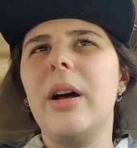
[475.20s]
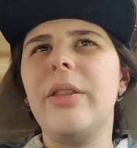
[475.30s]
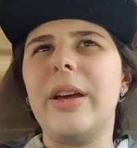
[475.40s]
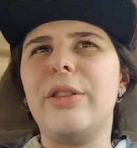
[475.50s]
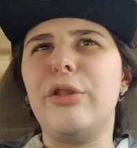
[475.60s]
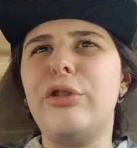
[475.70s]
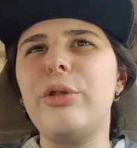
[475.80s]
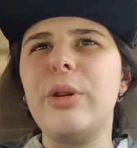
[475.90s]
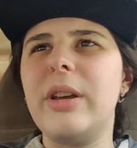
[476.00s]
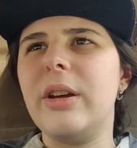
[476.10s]
like the
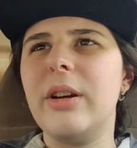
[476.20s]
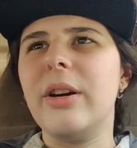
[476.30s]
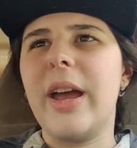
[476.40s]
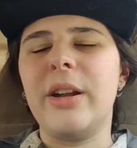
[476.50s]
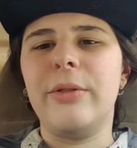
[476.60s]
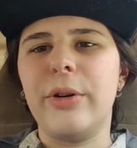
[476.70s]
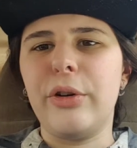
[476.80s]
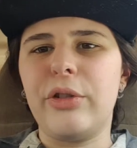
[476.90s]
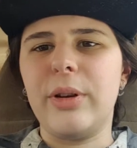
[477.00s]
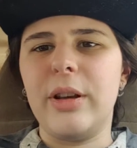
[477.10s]
2-year
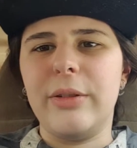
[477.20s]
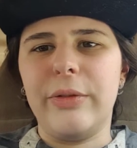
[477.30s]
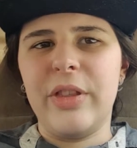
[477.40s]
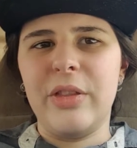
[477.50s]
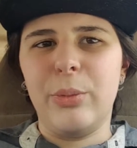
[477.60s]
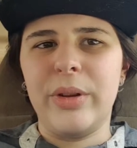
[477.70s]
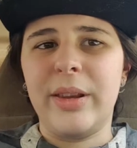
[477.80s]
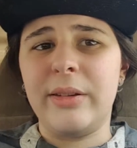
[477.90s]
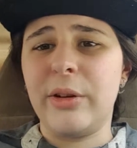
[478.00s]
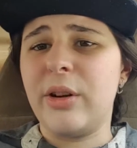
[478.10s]
anniversary of when
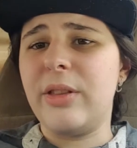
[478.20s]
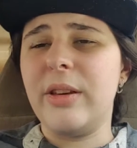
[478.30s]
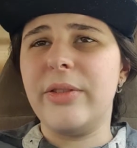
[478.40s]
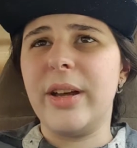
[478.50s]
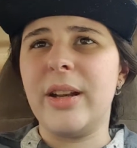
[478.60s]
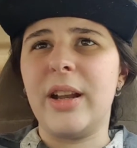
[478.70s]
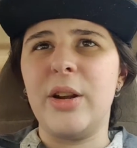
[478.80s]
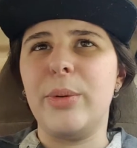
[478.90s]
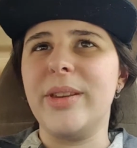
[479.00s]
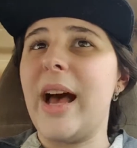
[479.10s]
they started the event,
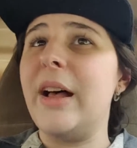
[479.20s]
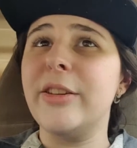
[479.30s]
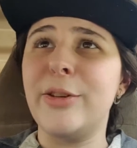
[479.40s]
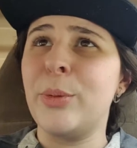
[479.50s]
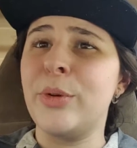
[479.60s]
and it was Alice in